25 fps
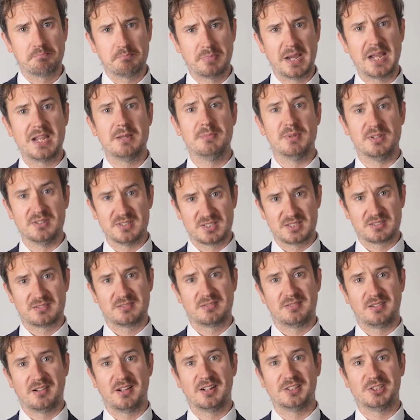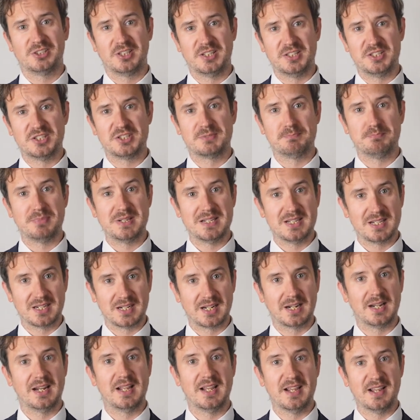payments, actually just being
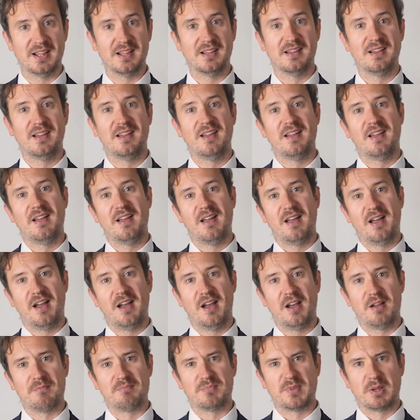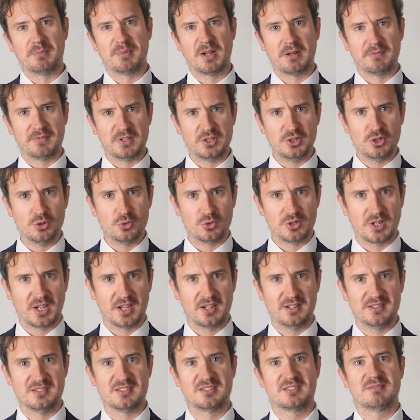clear about the
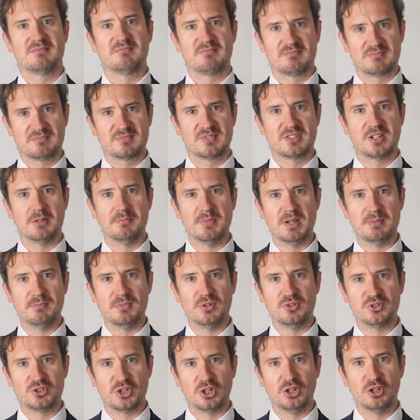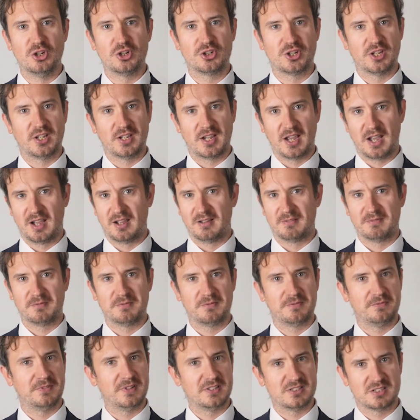UK's commitment to looking at
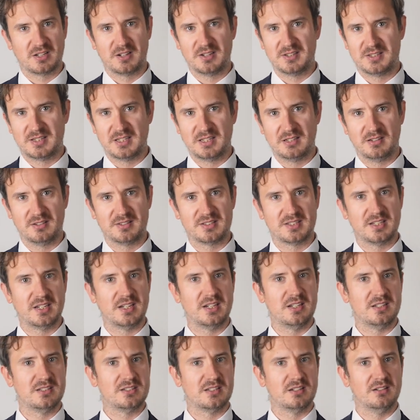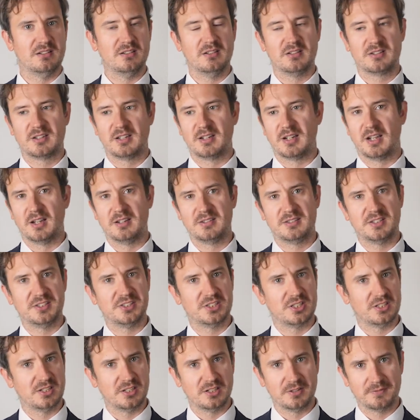things like DLT, to looking at
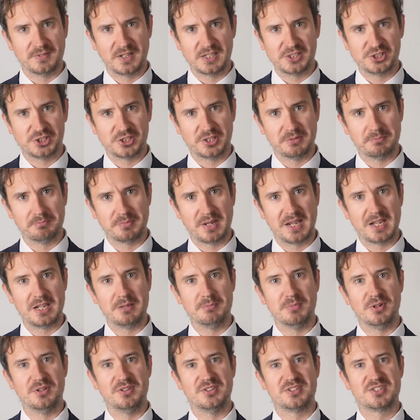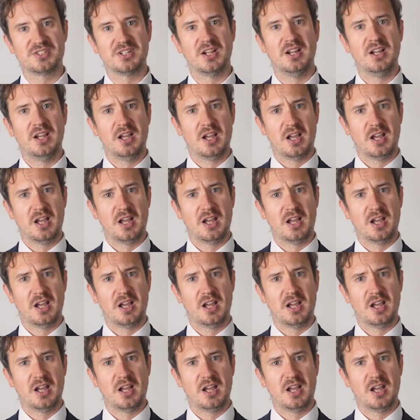digital innovation in payments,